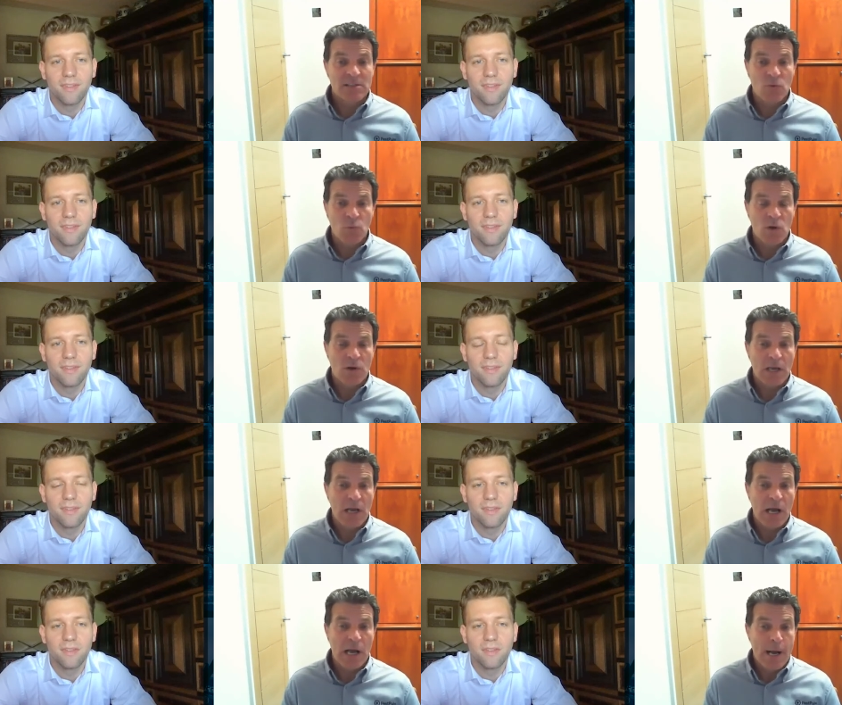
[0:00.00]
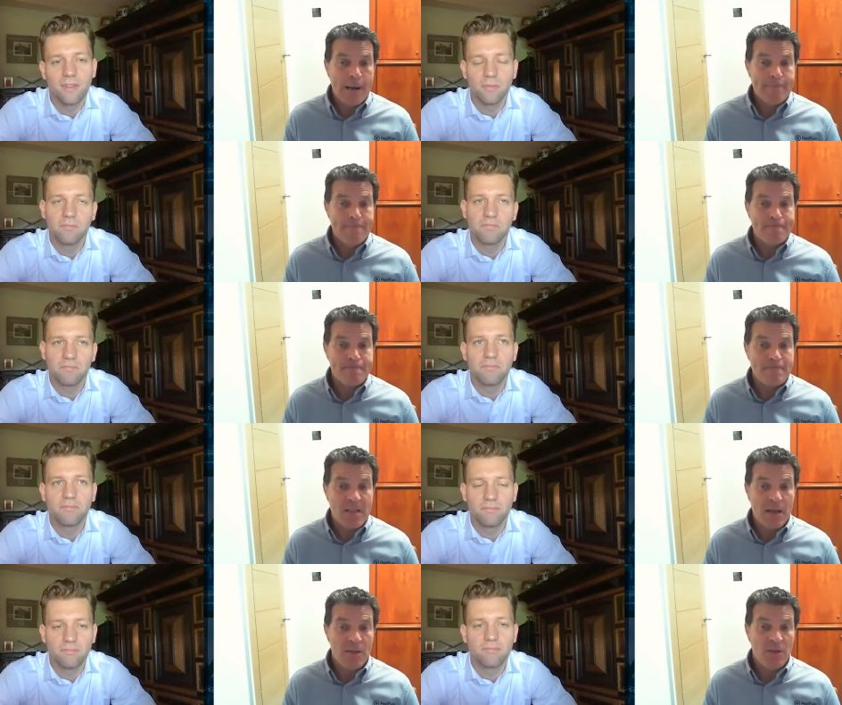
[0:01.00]
Speaker 1: that work, um,
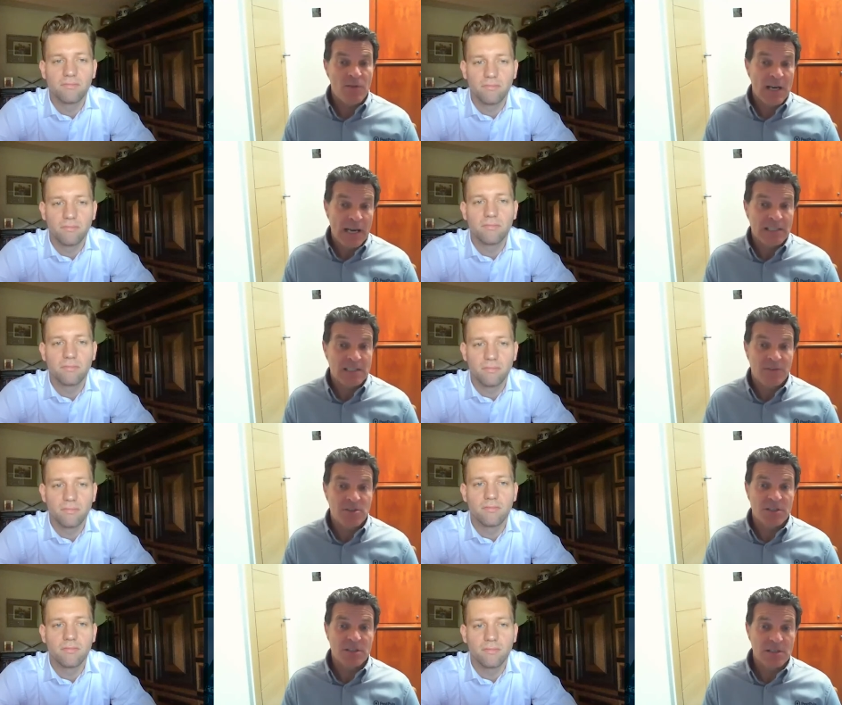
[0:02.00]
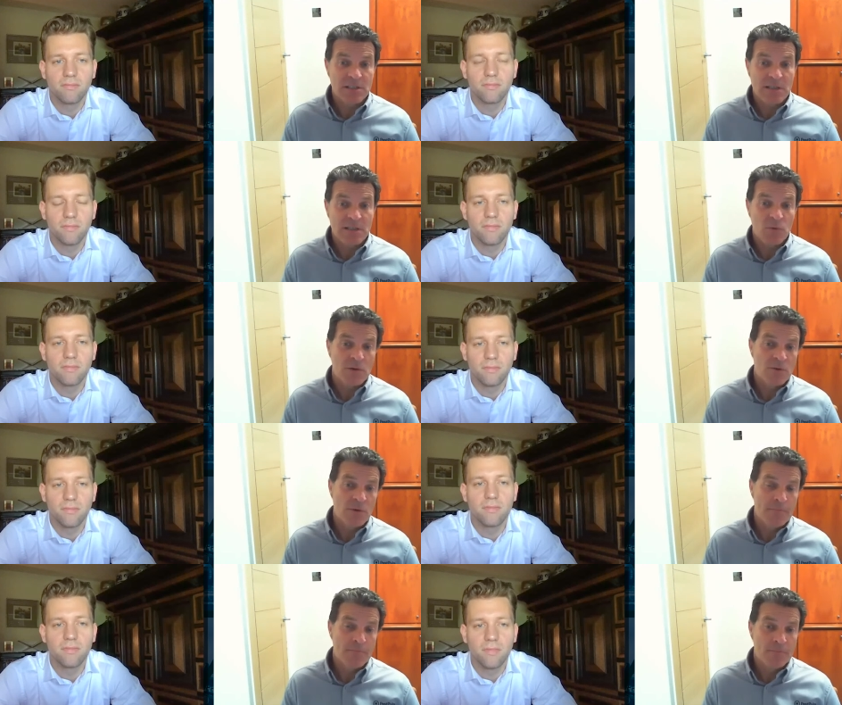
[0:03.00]
that, that are less efficient than there were
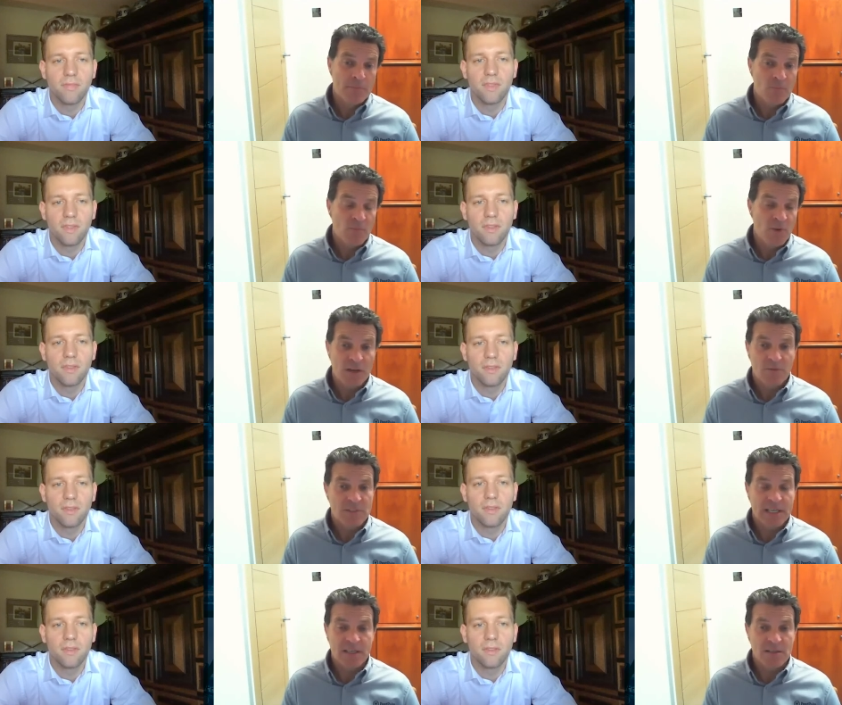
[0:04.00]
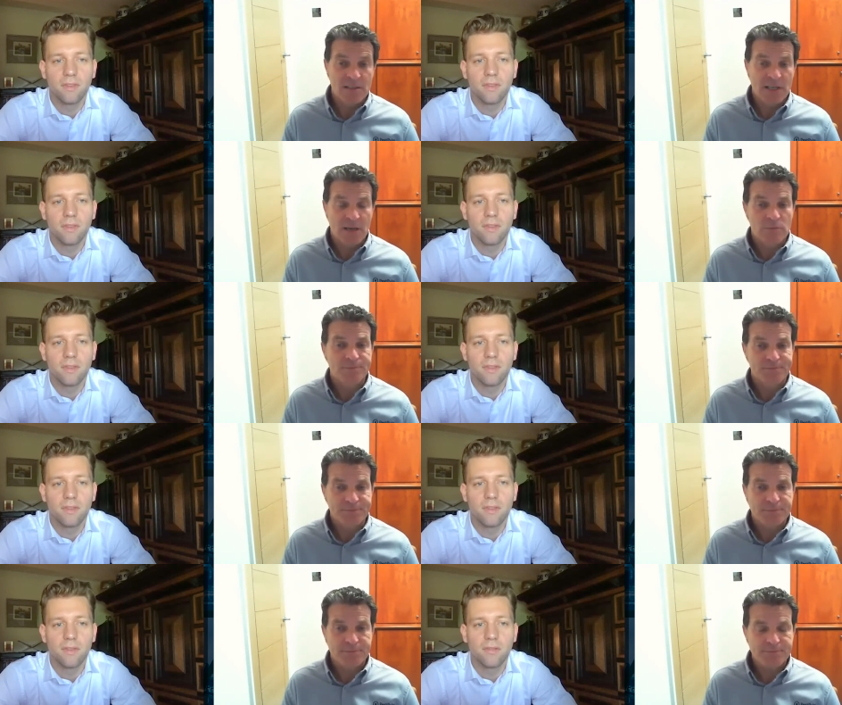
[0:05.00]
um, Five, ten years ago.
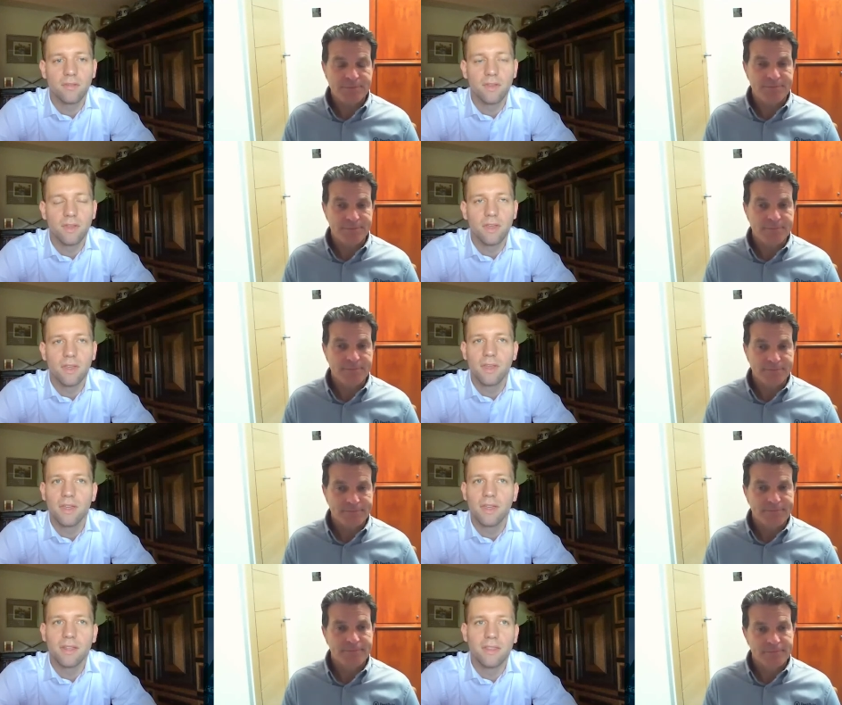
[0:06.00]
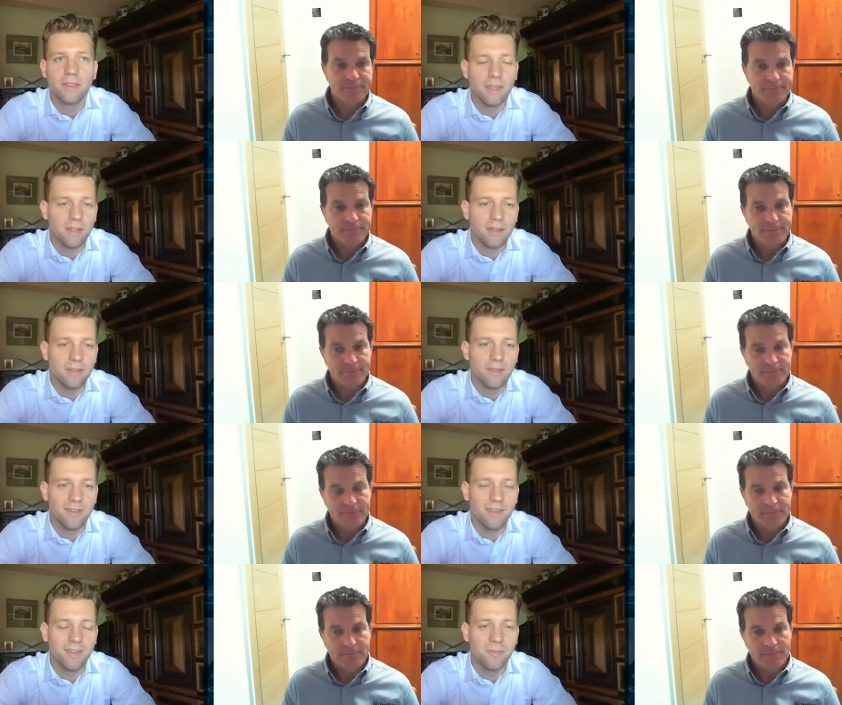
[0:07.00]
Speaker 2: Yeah. In the end,
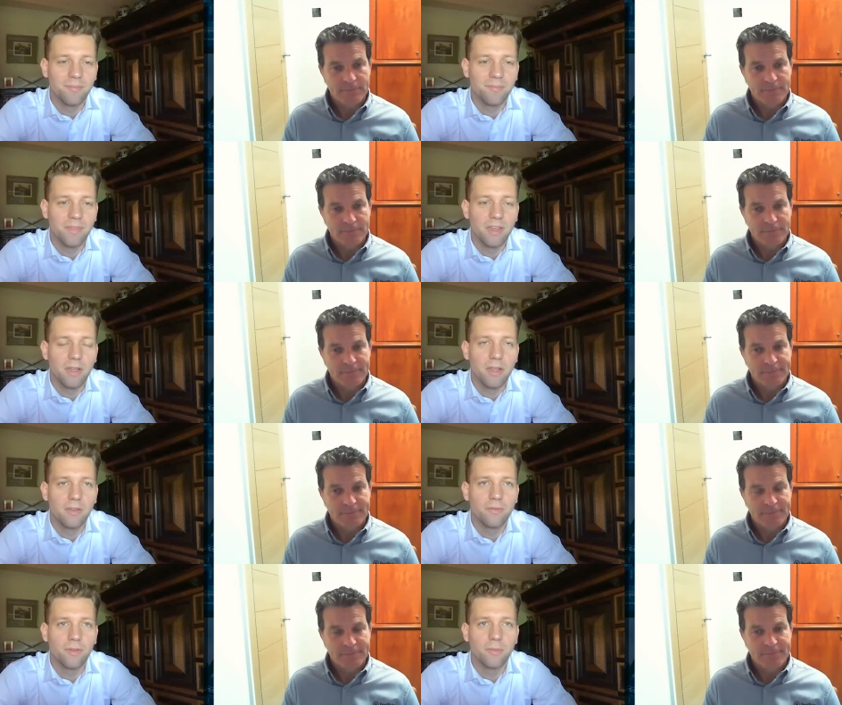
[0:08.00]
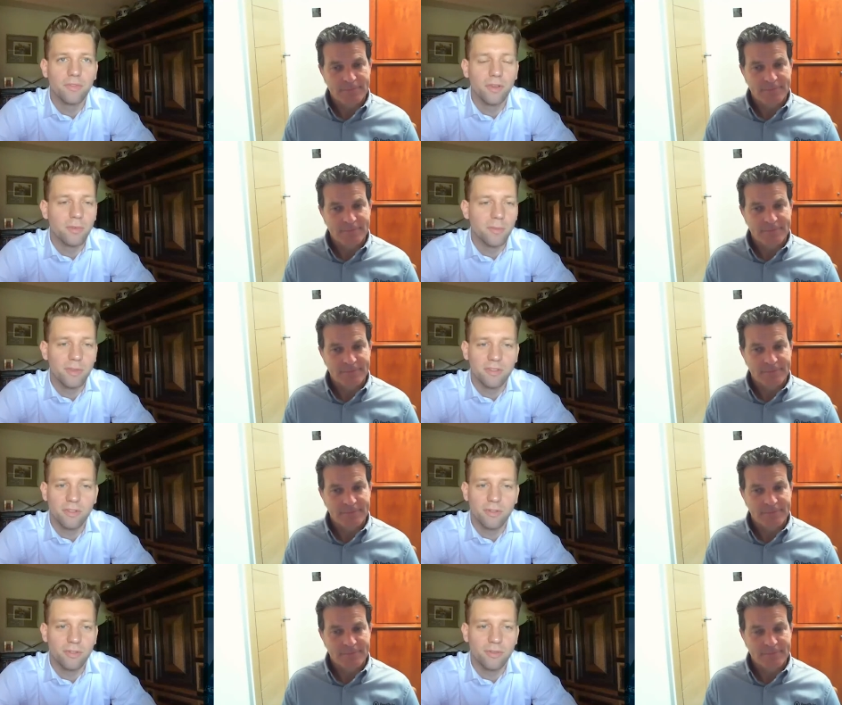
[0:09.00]
um, from so many pest
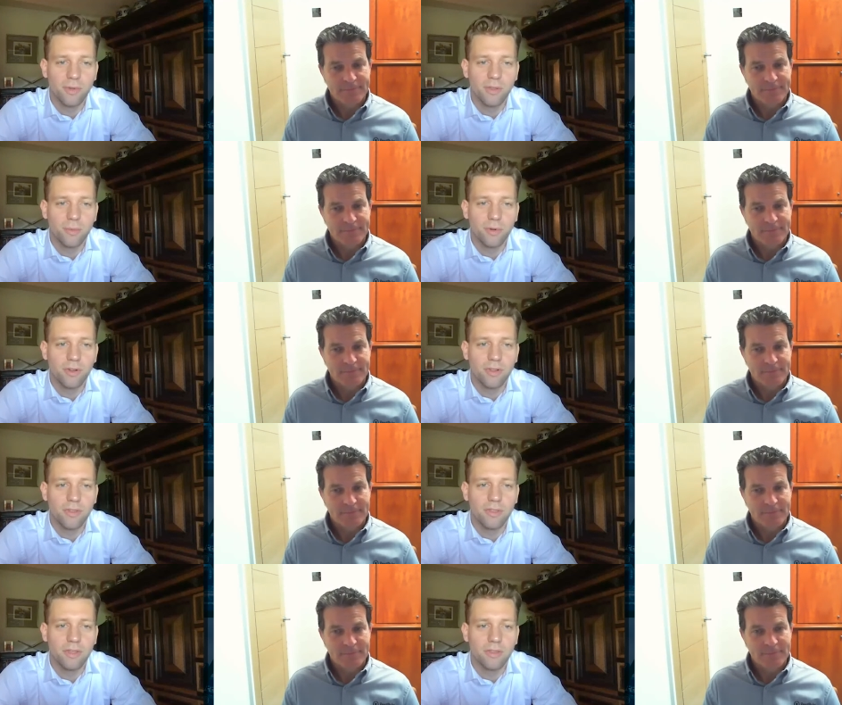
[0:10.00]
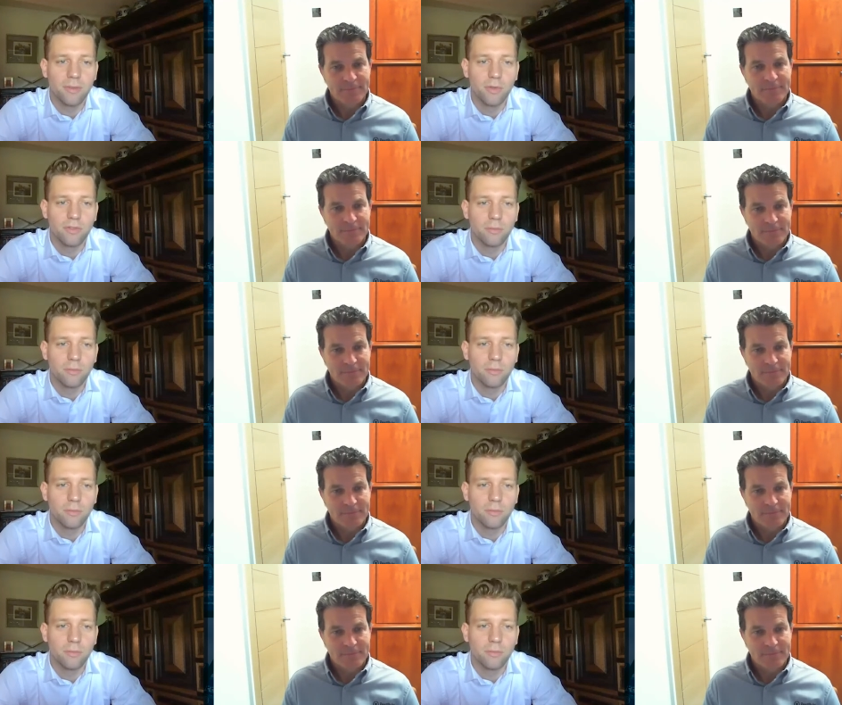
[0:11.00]
controls around the world, I think the most